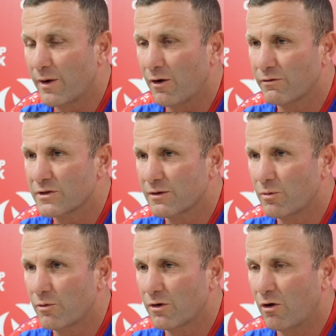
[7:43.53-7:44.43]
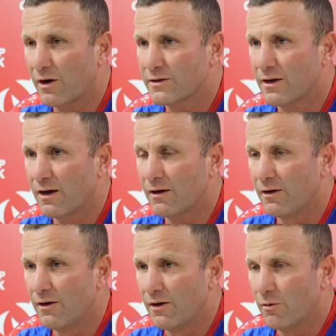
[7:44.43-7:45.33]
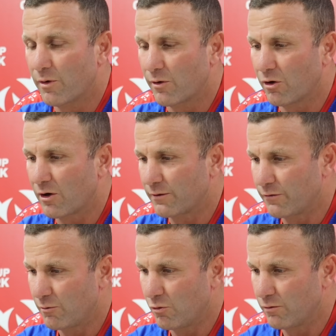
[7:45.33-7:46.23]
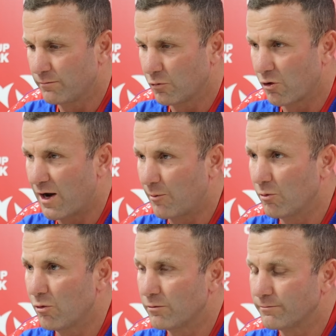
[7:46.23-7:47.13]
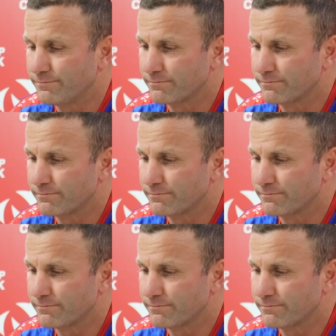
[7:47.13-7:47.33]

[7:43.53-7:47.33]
But obviously we would have liked a few more or a couple more.